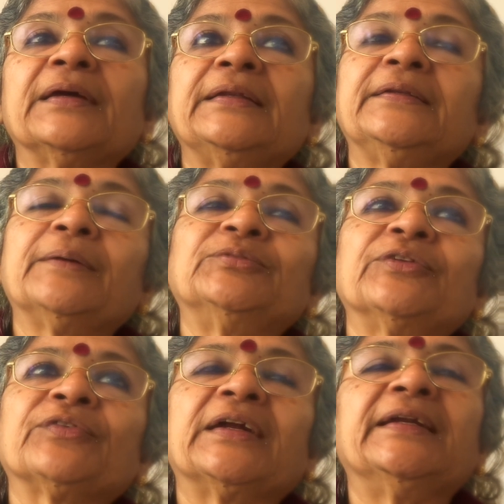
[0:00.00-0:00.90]
terms
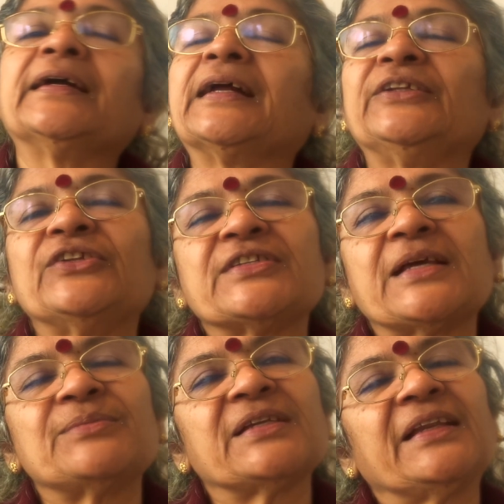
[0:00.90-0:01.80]
of the continuous
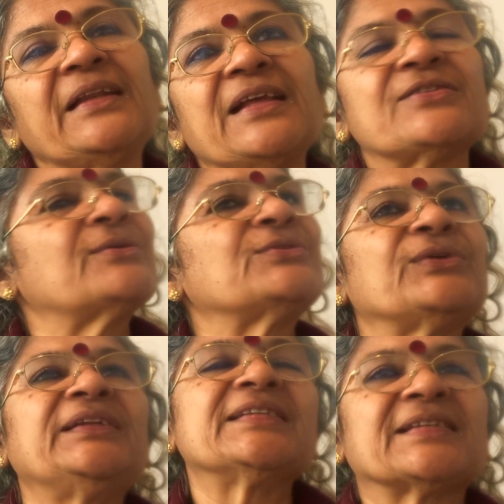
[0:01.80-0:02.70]
time signal as also
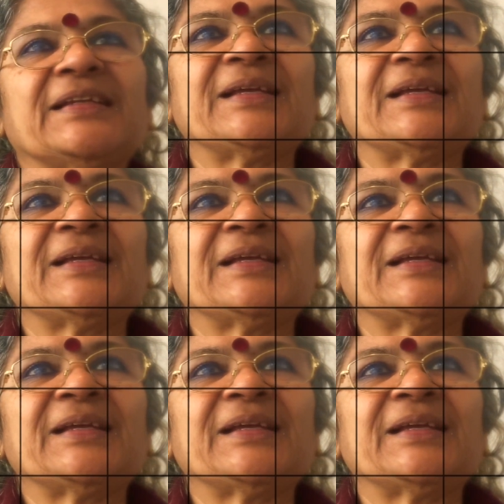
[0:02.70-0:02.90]
in discrete